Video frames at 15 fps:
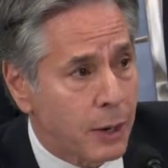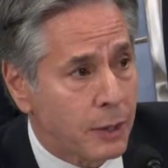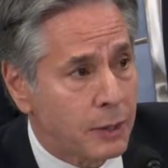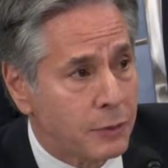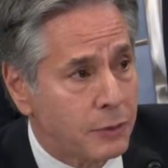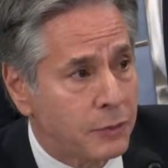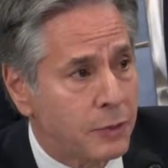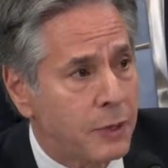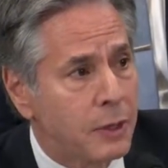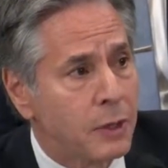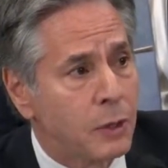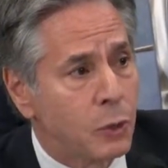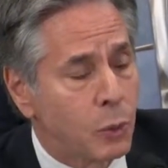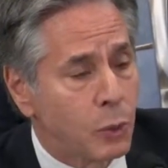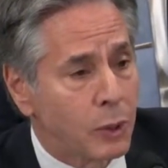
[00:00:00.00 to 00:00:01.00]
Americans
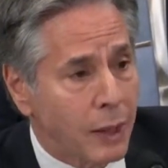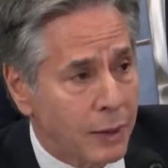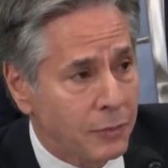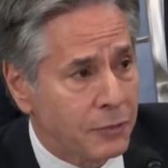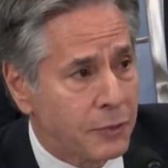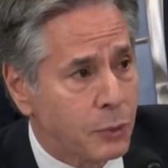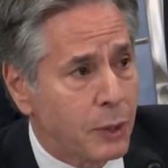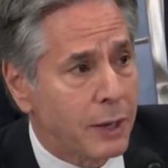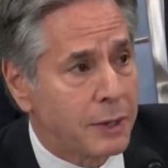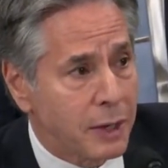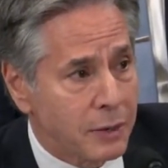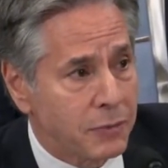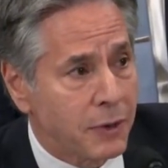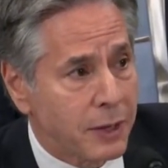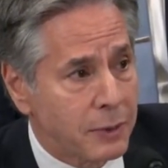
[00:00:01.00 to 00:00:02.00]
who were left, who had
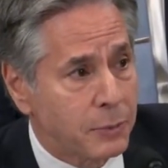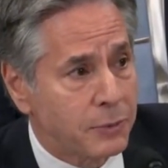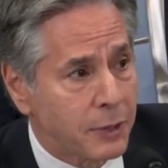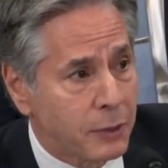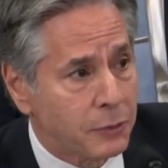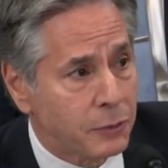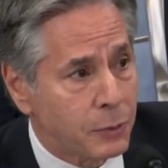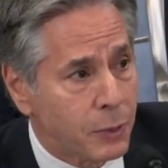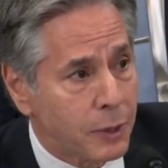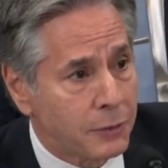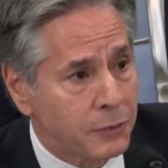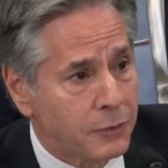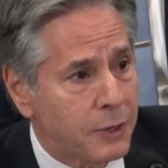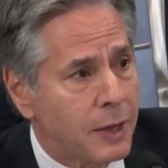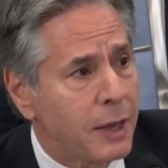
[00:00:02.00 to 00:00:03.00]
identified themselves to
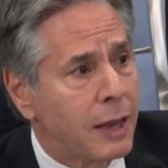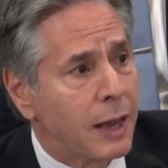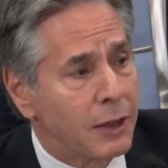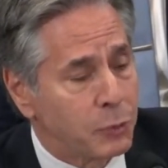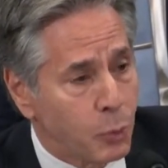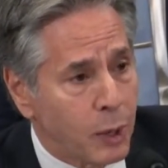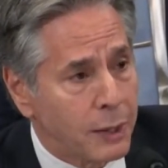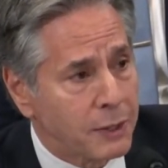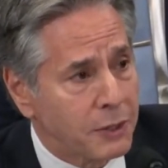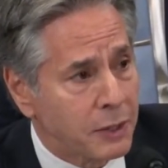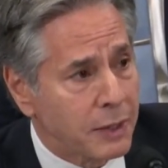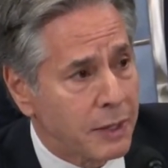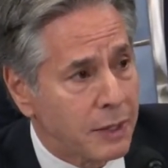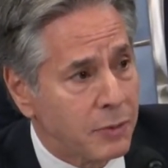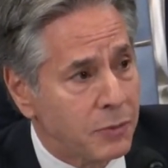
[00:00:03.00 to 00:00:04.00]
us as wanting
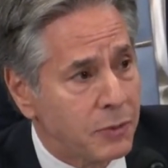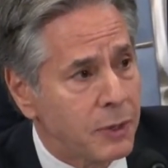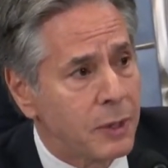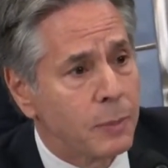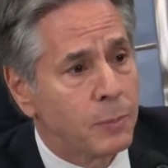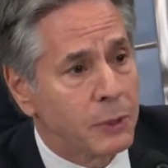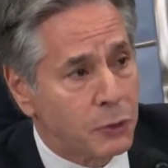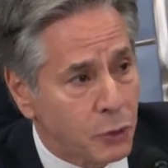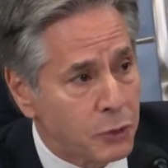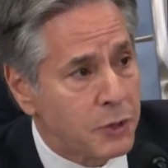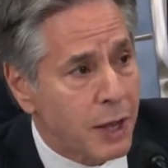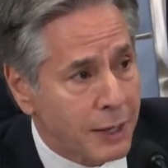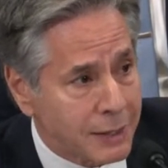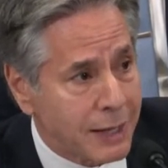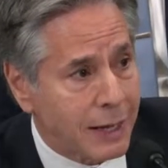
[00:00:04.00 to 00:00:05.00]
to leave, but
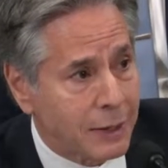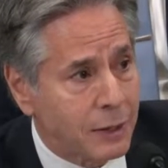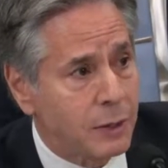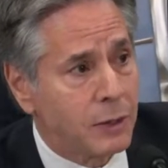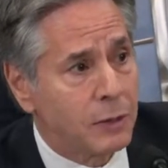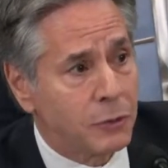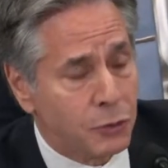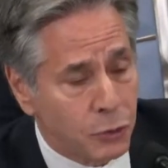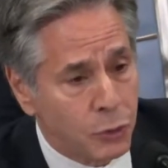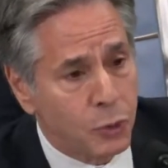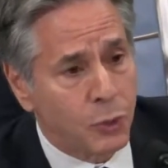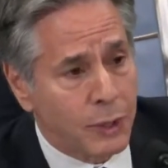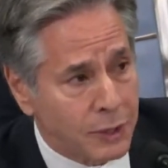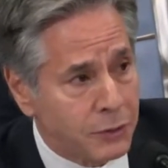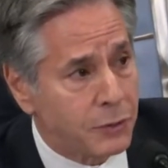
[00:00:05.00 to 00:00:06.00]
could not get
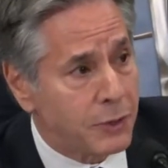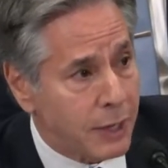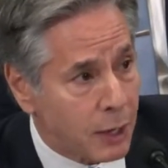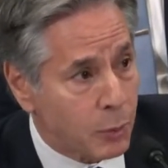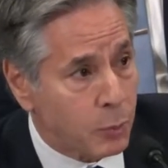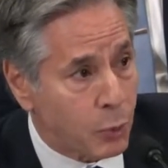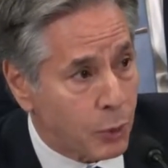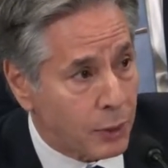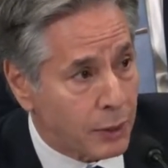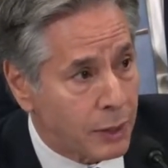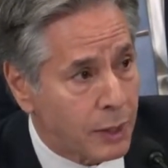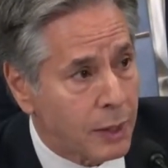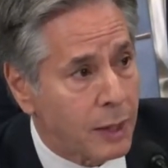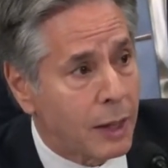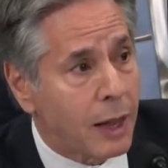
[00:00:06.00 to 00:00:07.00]
to or into the airport.
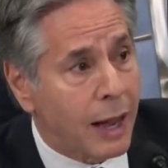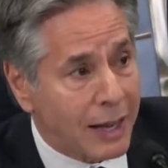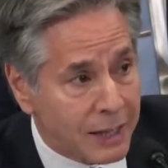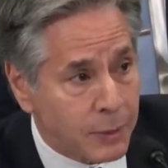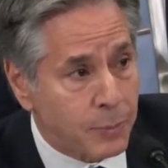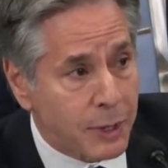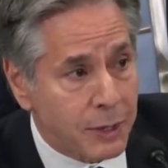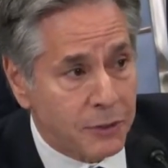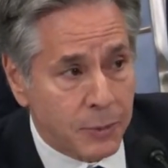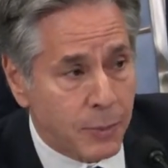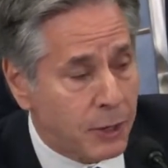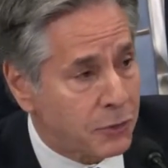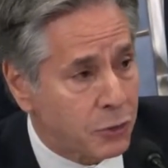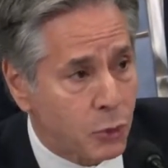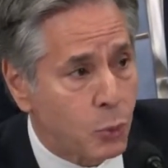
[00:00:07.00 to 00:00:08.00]
I committed to
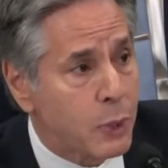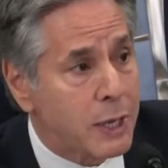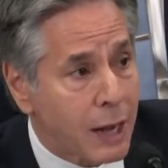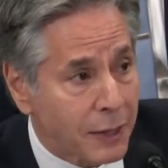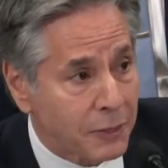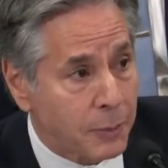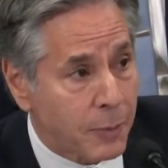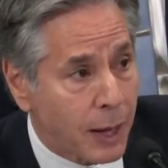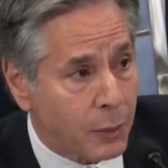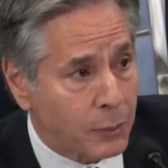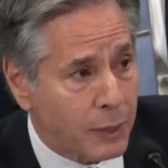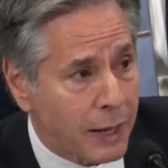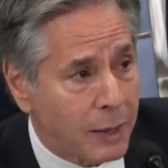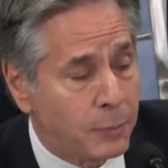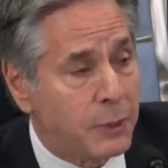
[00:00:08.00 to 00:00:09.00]
make sure we got them
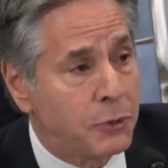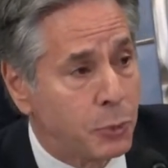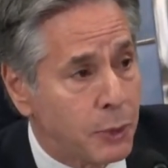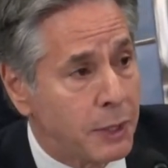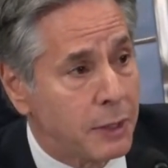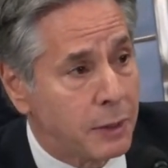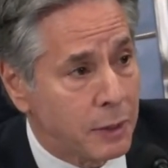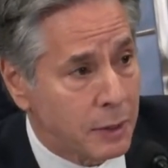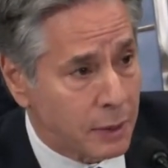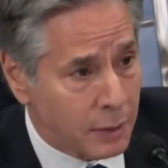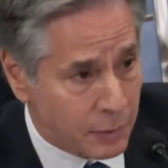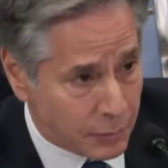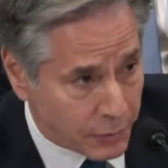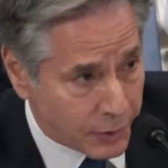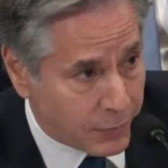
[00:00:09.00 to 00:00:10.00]
out, and between
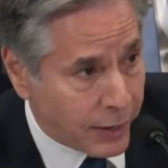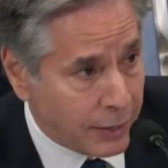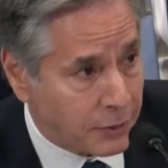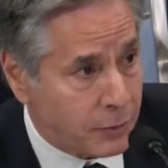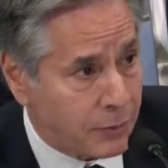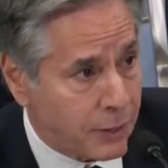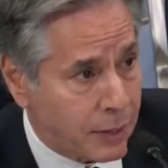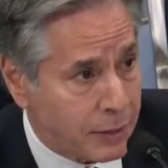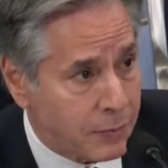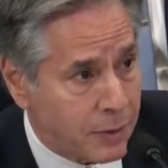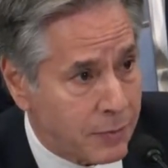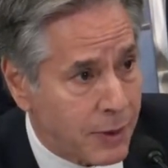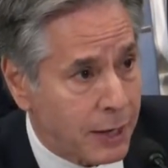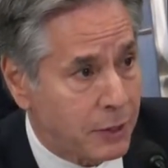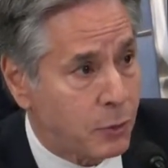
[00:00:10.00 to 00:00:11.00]
the end of
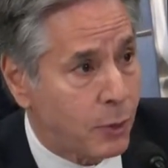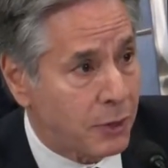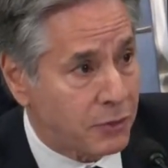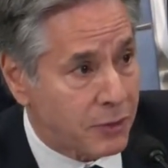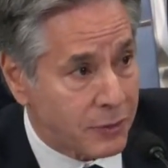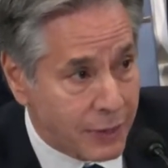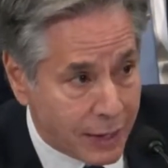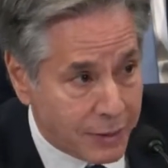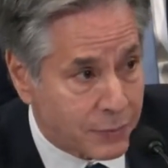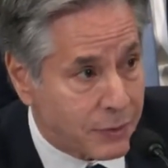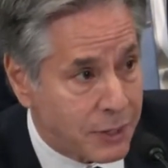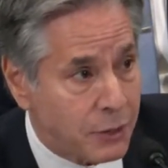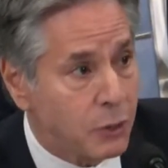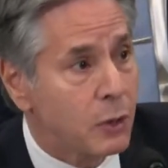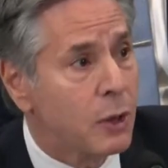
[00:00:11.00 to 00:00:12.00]
the evacuation and the end
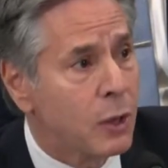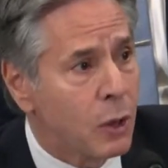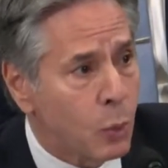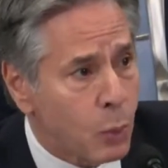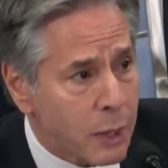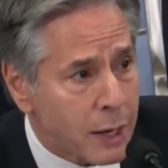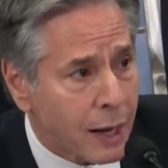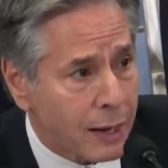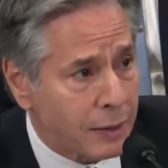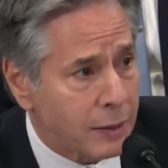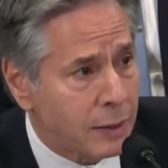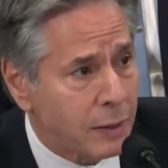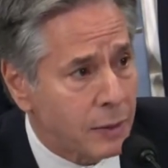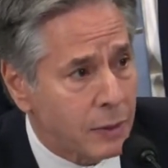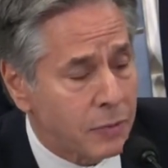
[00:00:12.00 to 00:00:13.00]
of the year, we got
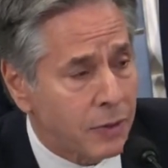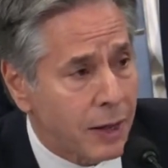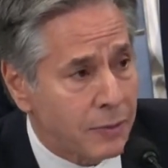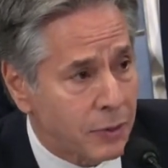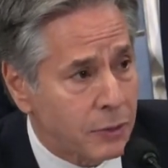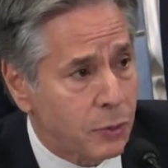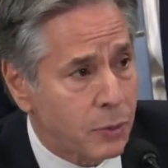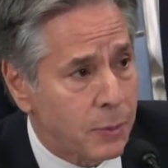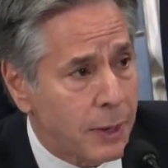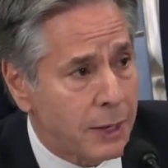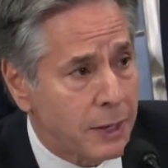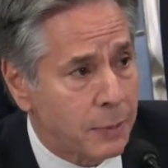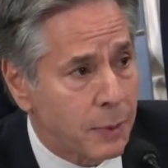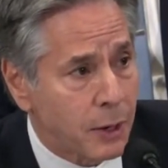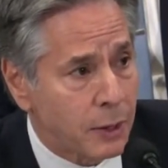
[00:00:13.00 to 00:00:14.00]
the 500
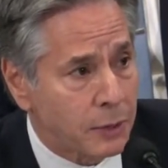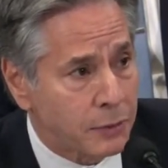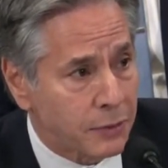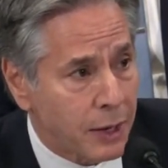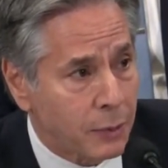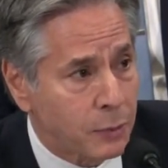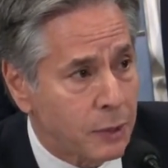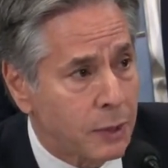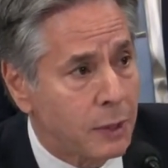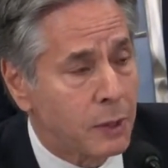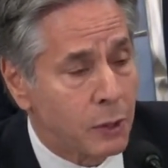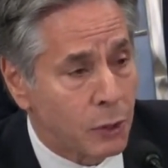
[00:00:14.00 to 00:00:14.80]
remaining Americans out